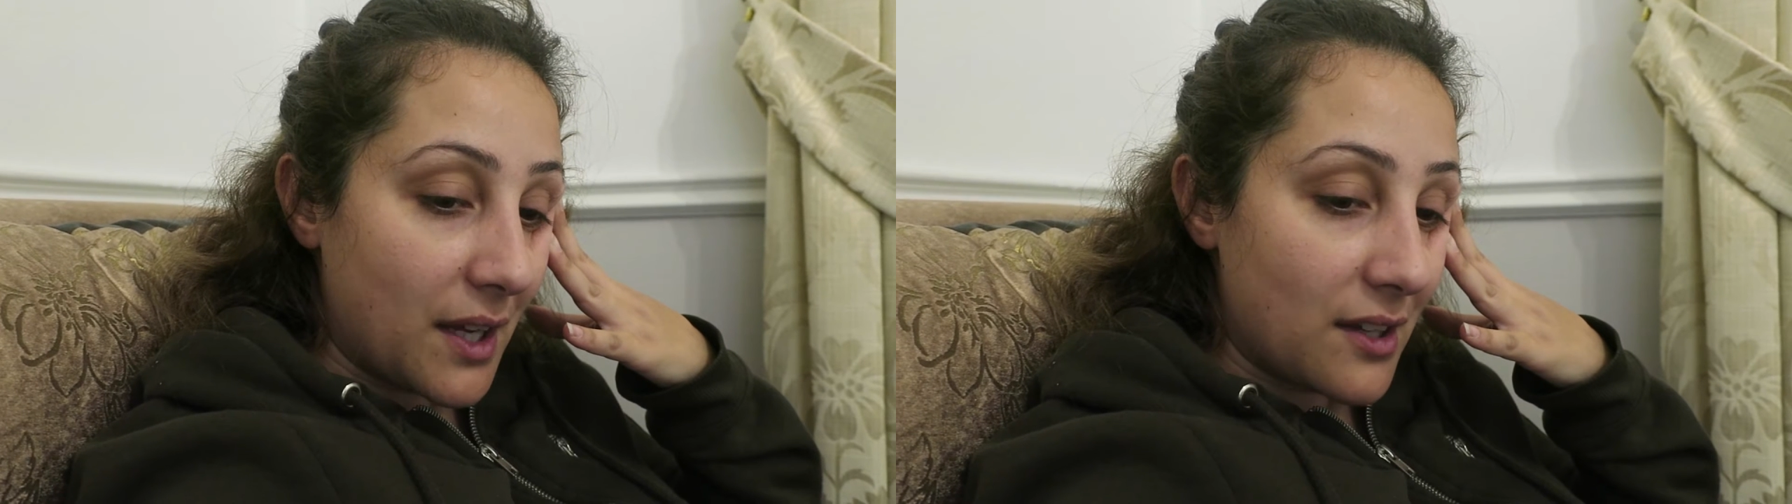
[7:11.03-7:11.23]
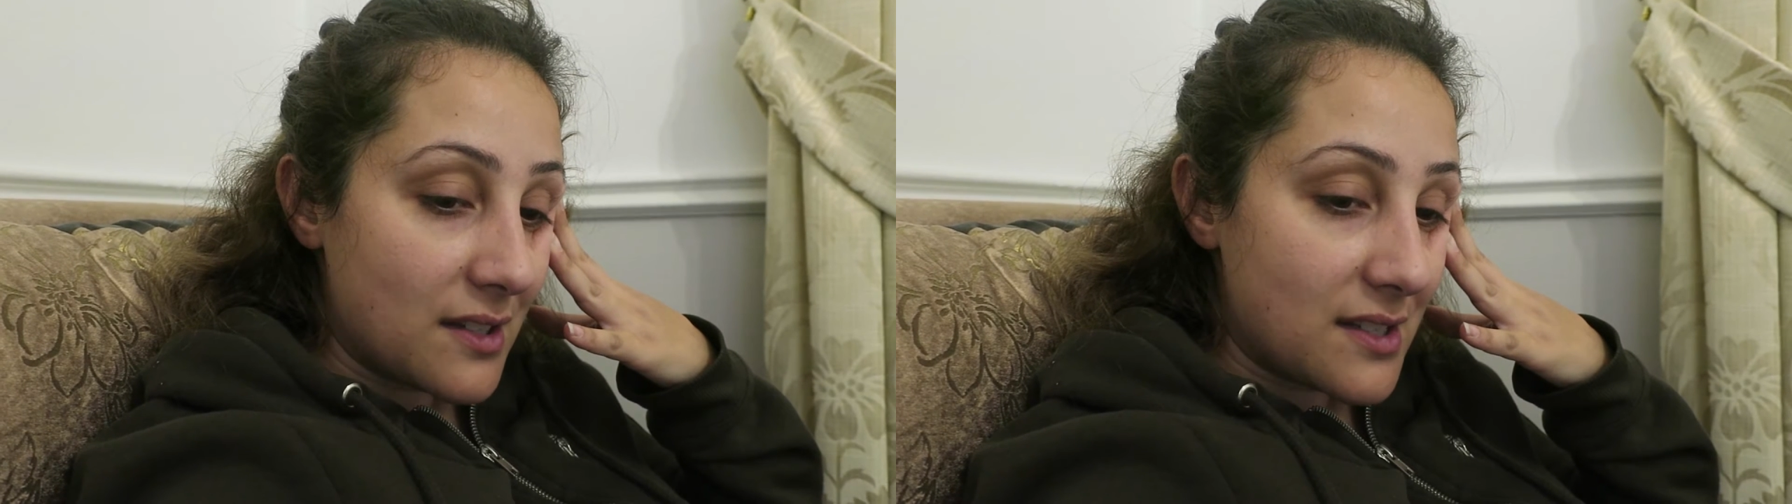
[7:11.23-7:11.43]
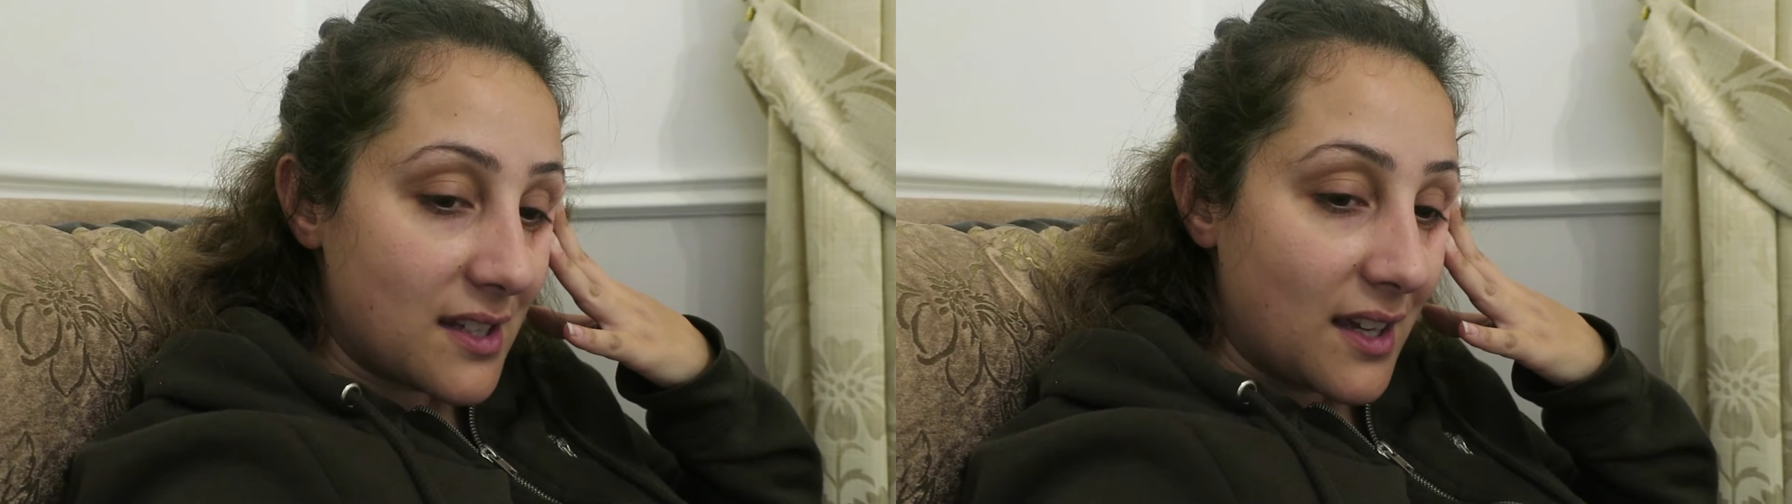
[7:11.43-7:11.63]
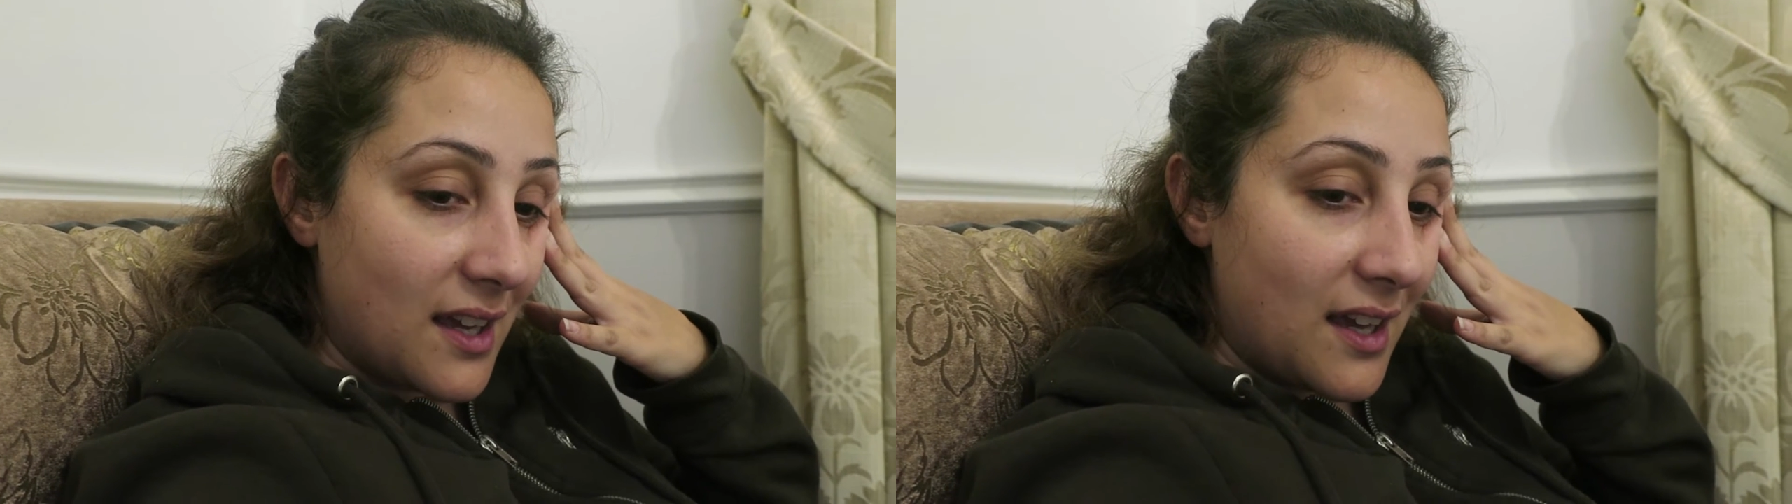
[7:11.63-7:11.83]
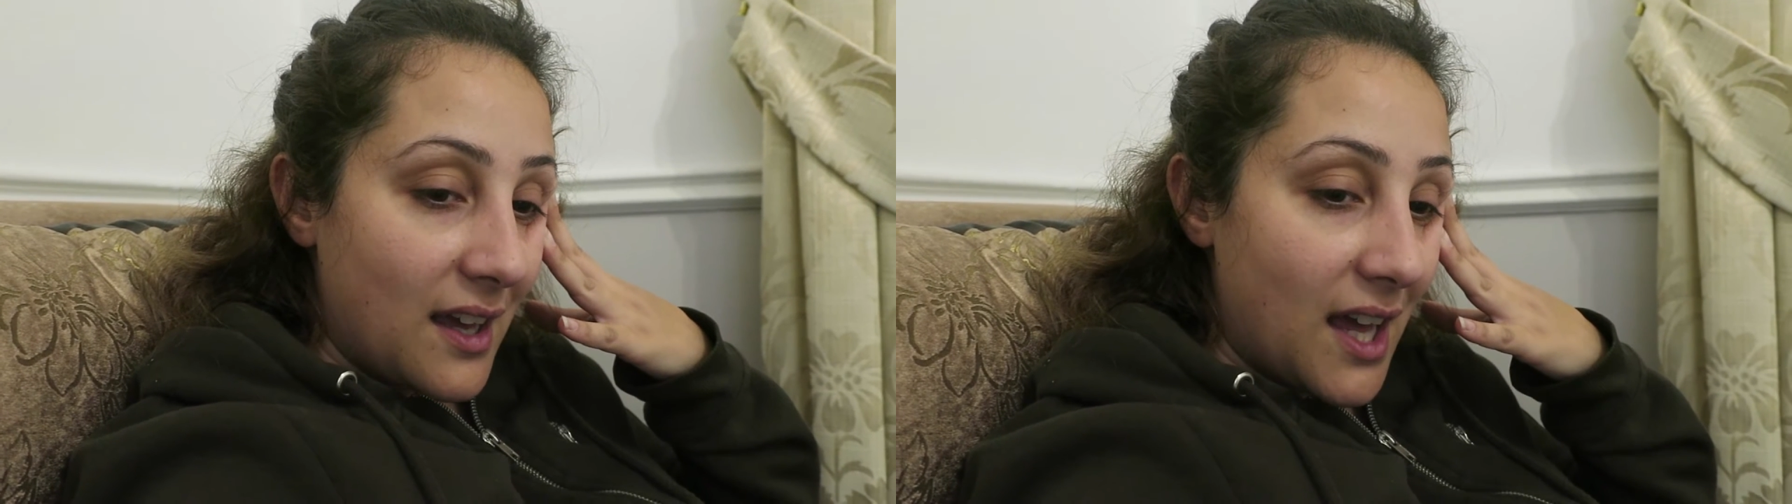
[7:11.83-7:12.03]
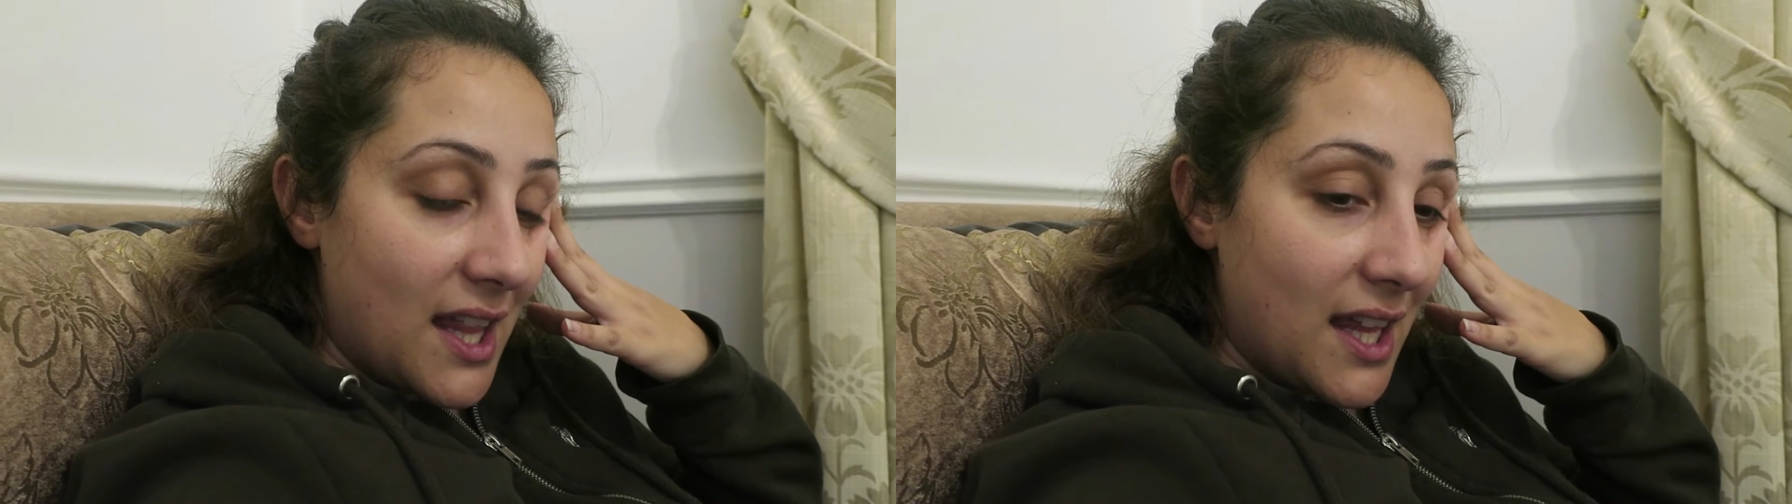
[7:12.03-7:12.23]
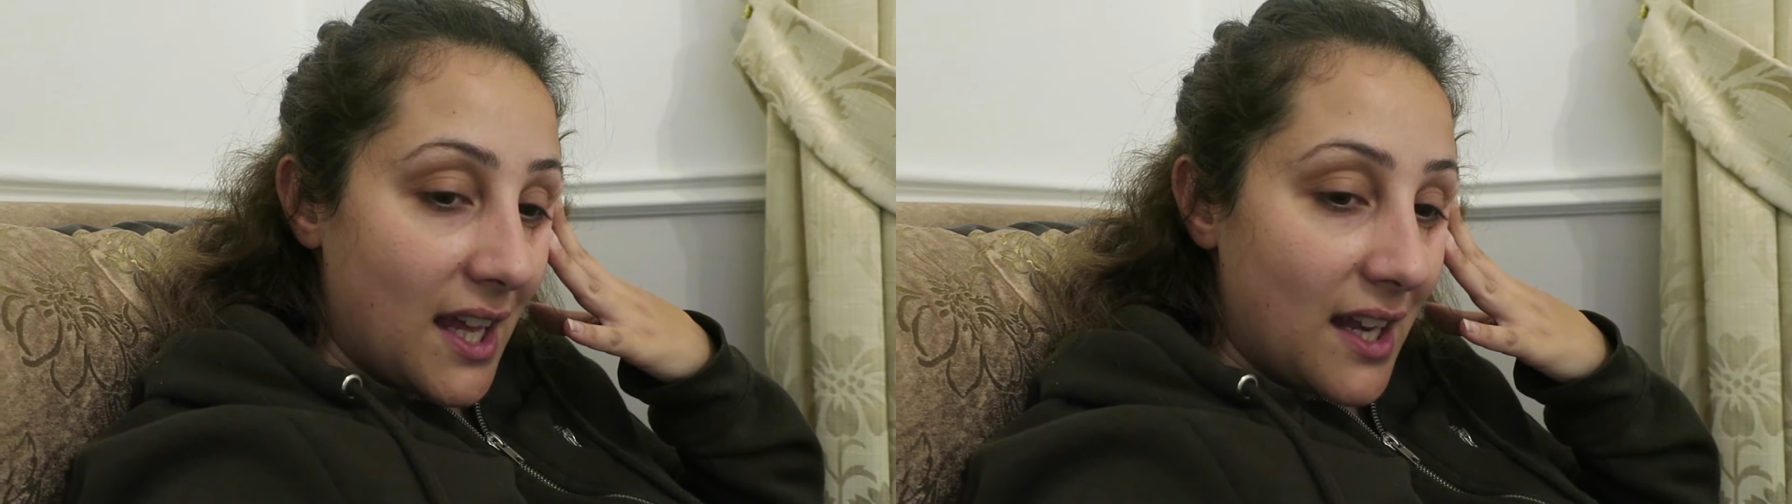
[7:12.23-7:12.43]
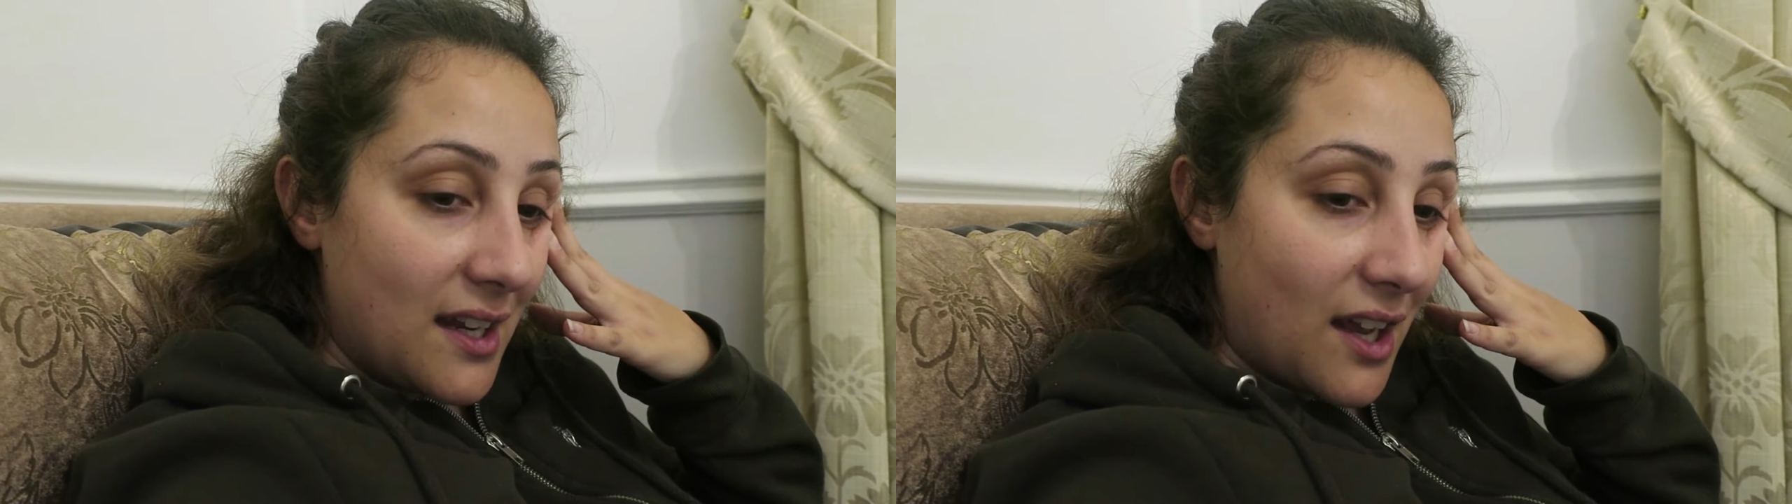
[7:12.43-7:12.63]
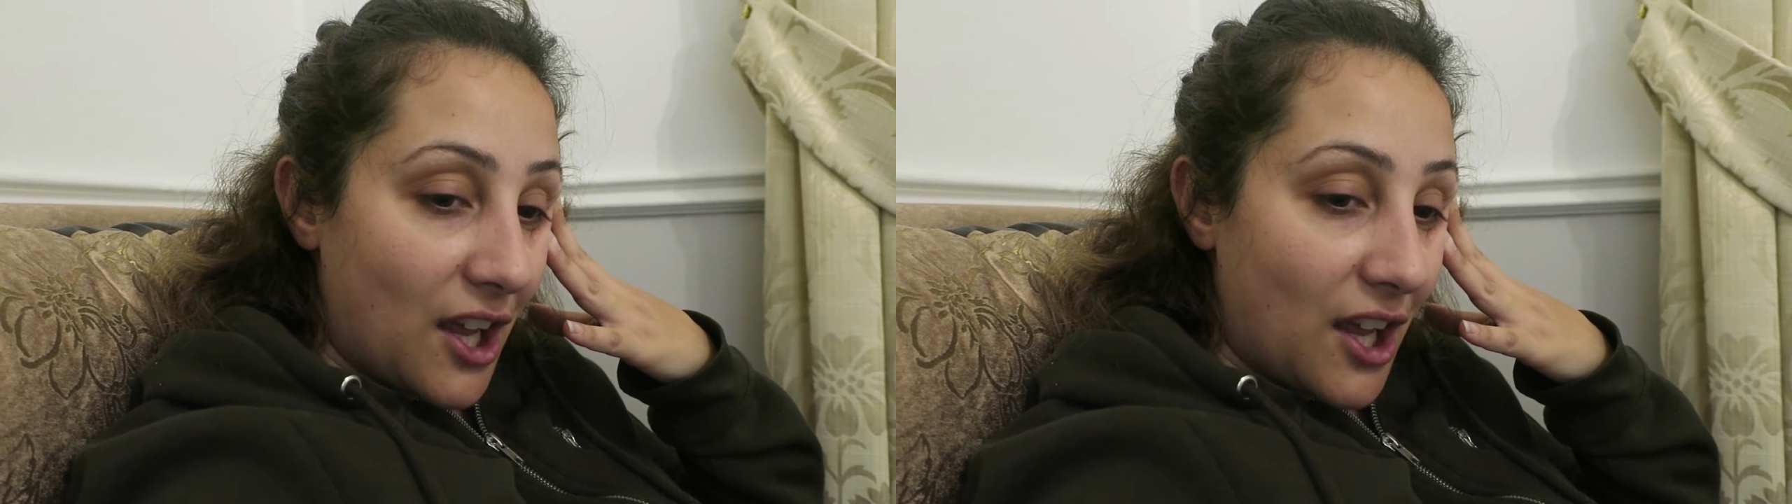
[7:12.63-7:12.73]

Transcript: because and then